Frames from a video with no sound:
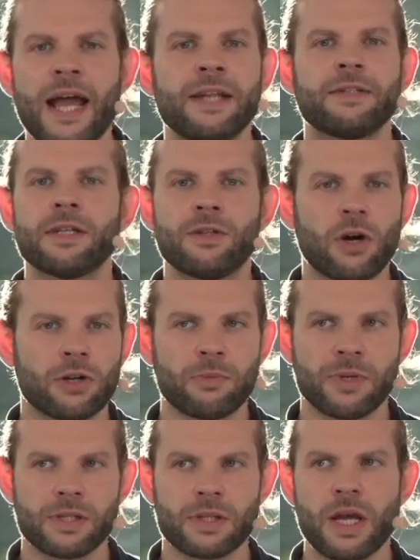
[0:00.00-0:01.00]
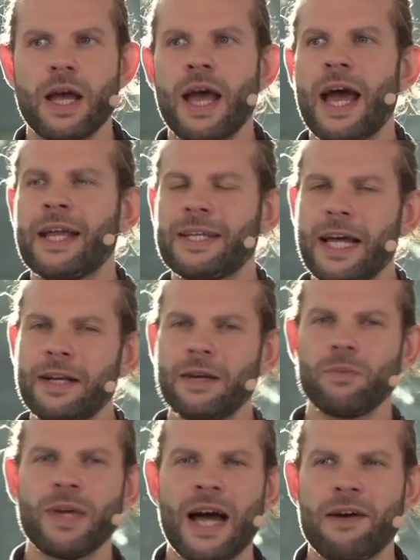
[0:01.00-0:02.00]
edit the documents? And
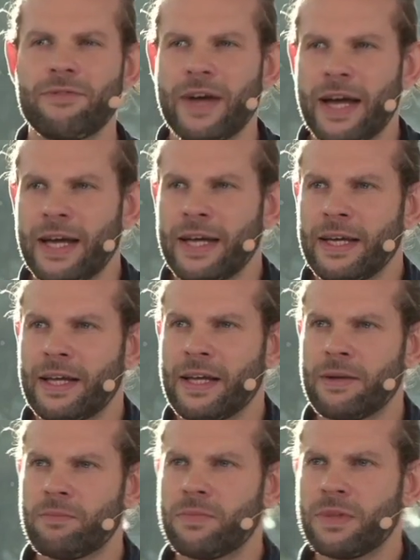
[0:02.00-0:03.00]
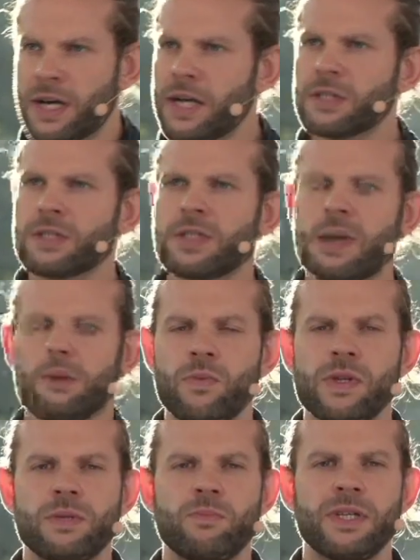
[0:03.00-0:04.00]
then we have another scenario
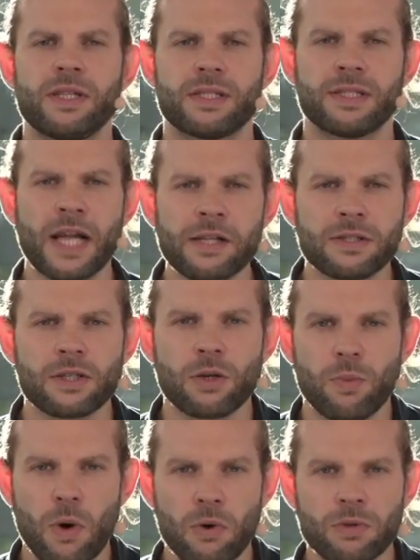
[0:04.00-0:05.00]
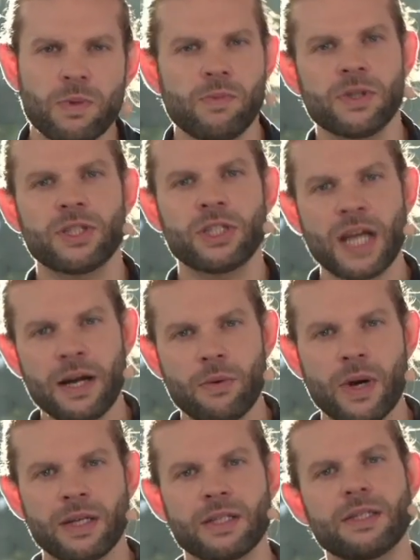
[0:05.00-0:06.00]
will be the sales quote. We will
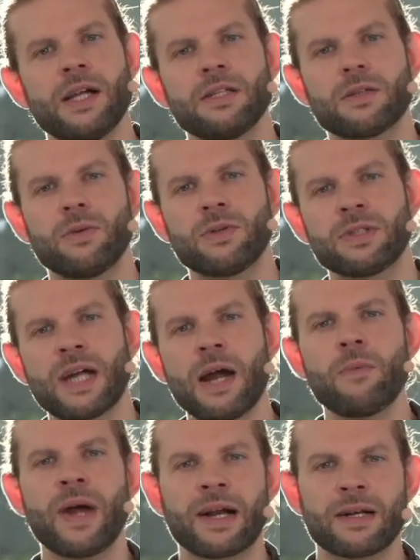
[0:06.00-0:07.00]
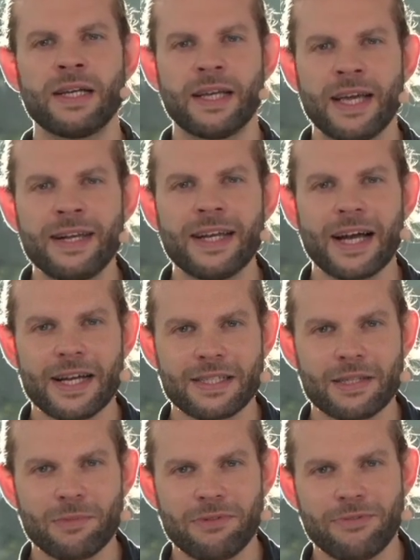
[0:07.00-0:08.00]
generate the sales quote directly in the
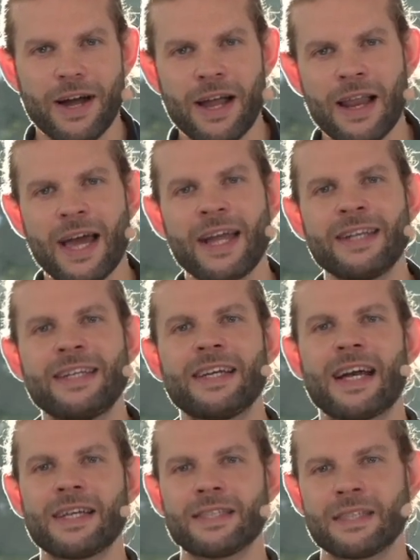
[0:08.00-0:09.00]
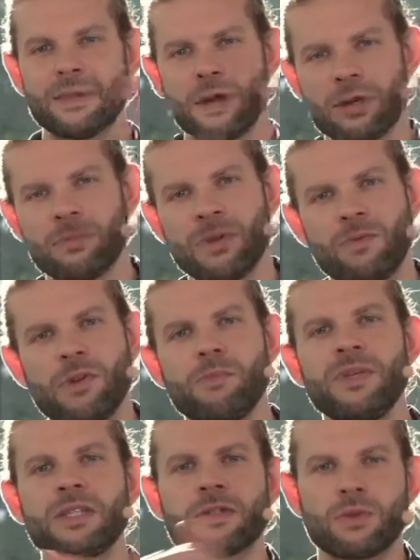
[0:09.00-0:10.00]
customer file, and the document will
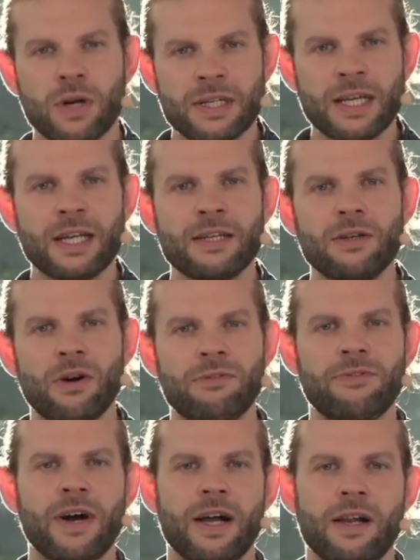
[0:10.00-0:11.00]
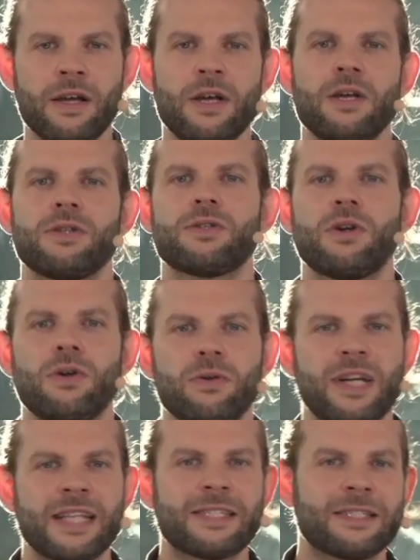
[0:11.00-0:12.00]
be stored in your file.
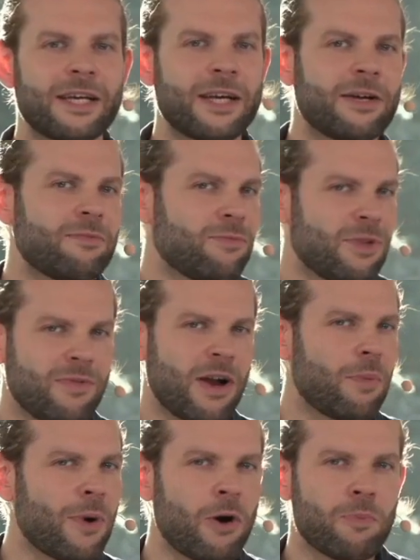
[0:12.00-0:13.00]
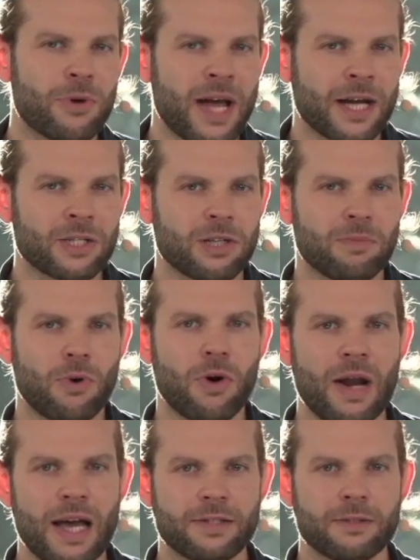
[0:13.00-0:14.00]
So that's the develop output action,
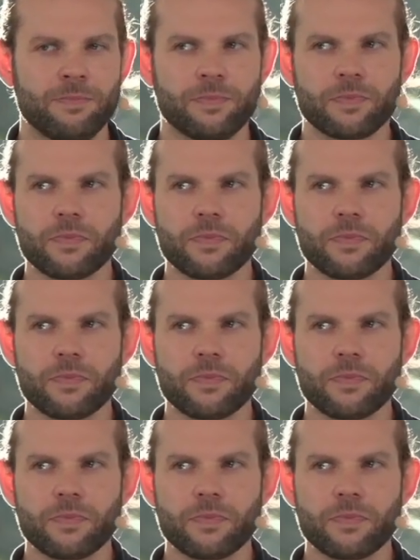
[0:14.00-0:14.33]
more or less.